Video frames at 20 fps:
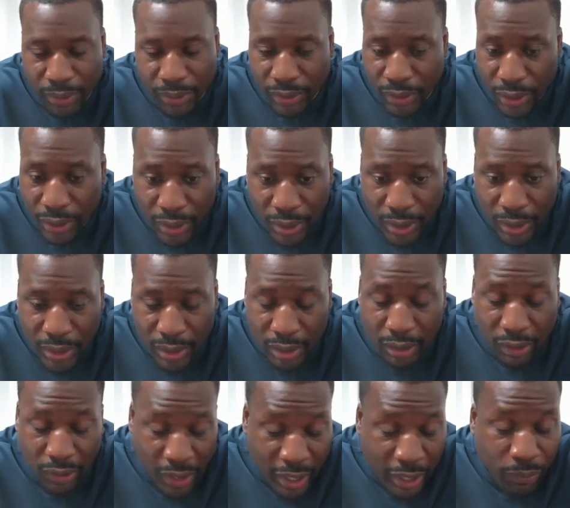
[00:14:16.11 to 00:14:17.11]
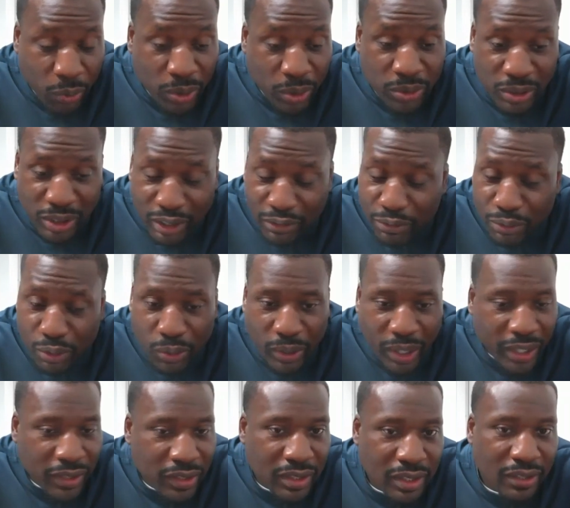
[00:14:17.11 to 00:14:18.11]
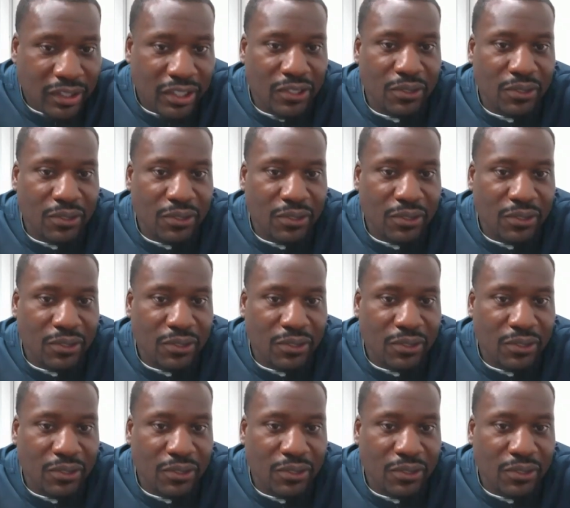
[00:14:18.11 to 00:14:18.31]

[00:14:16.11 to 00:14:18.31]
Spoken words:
But, you know, that was difficult.